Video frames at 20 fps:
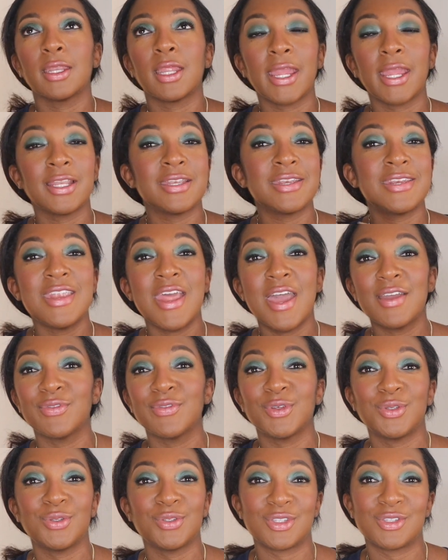I never
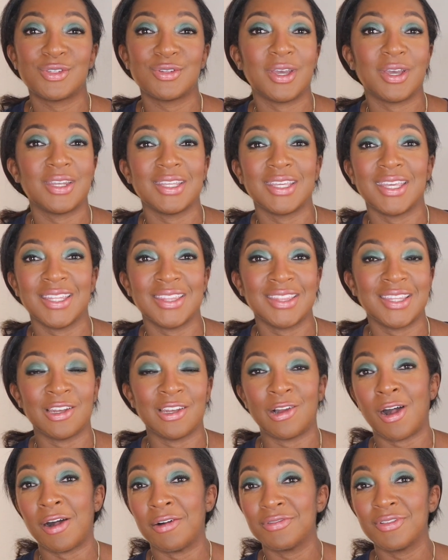used to know how to get that
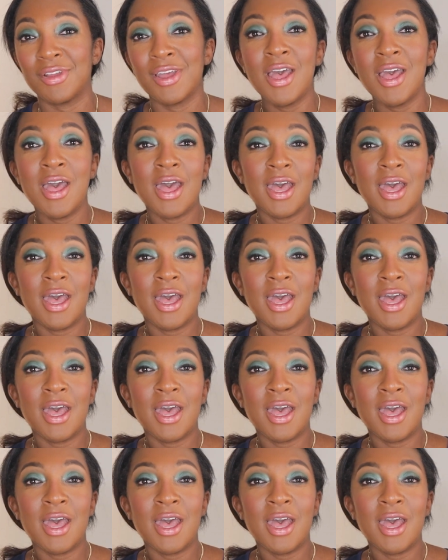off